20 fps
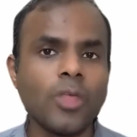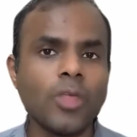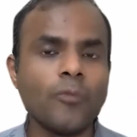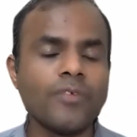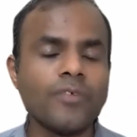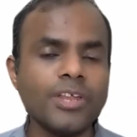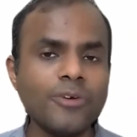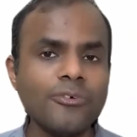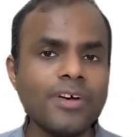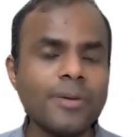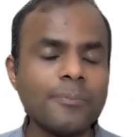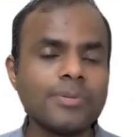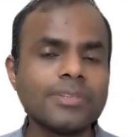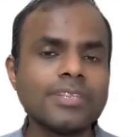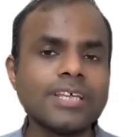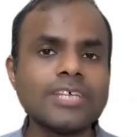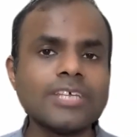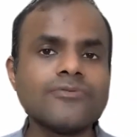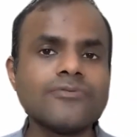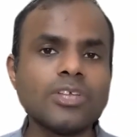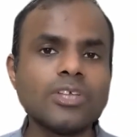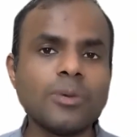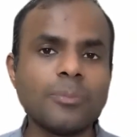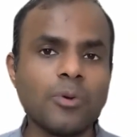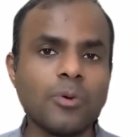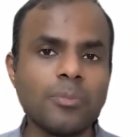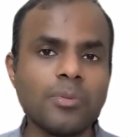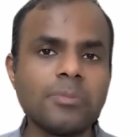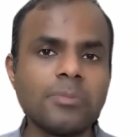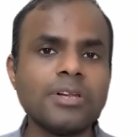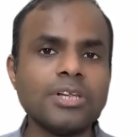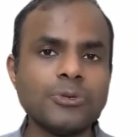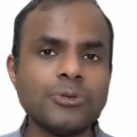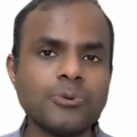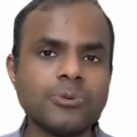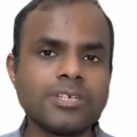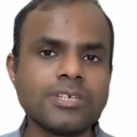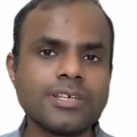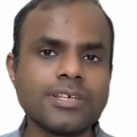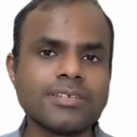when you empathize with your probable
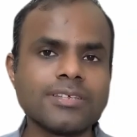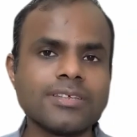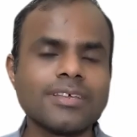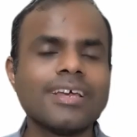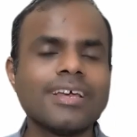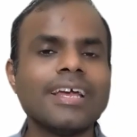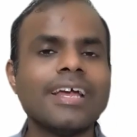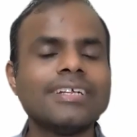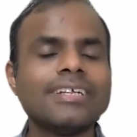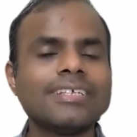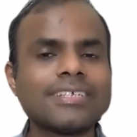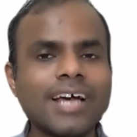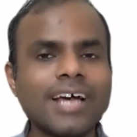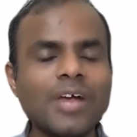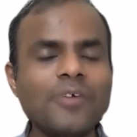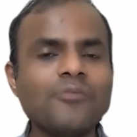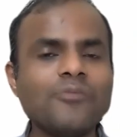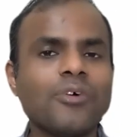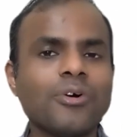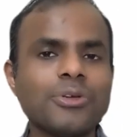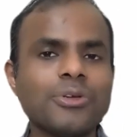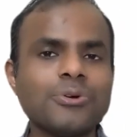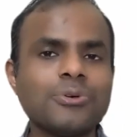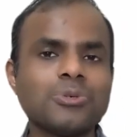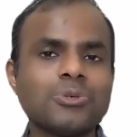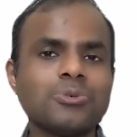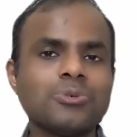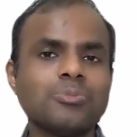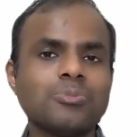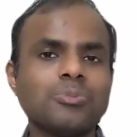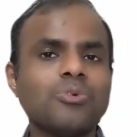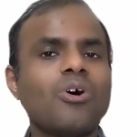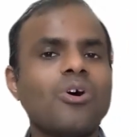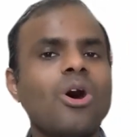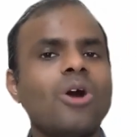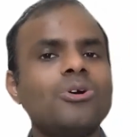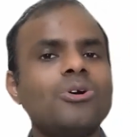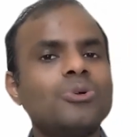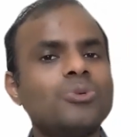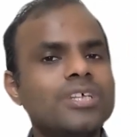users, it's time for you to move
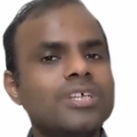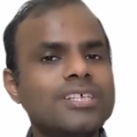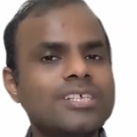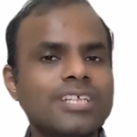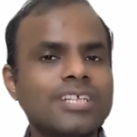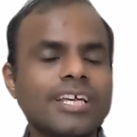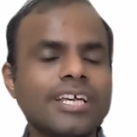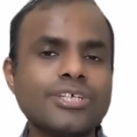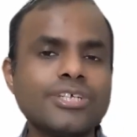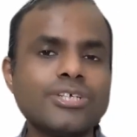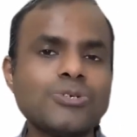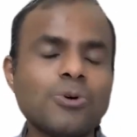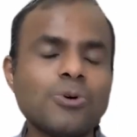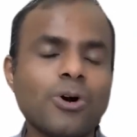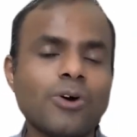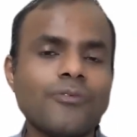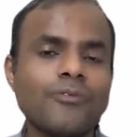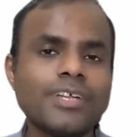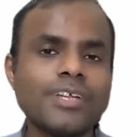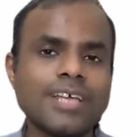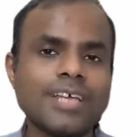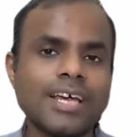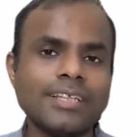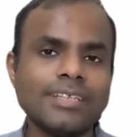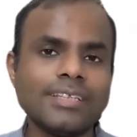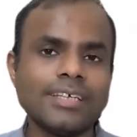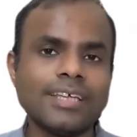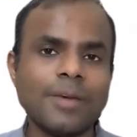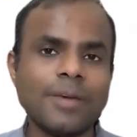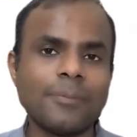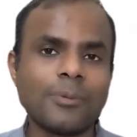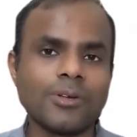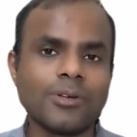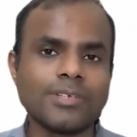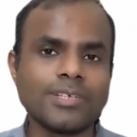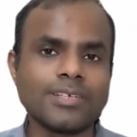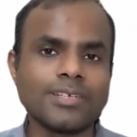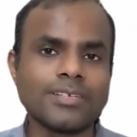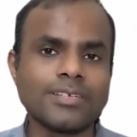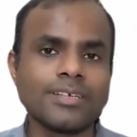on to the stage 2 of design thinking
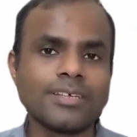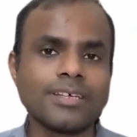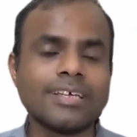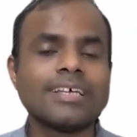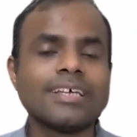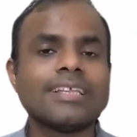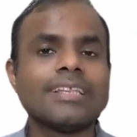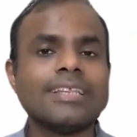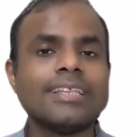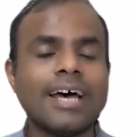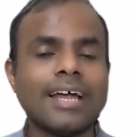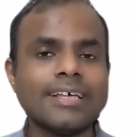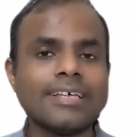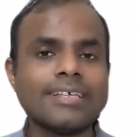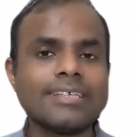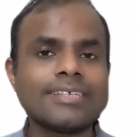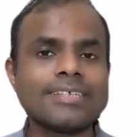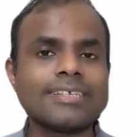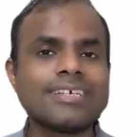process, that is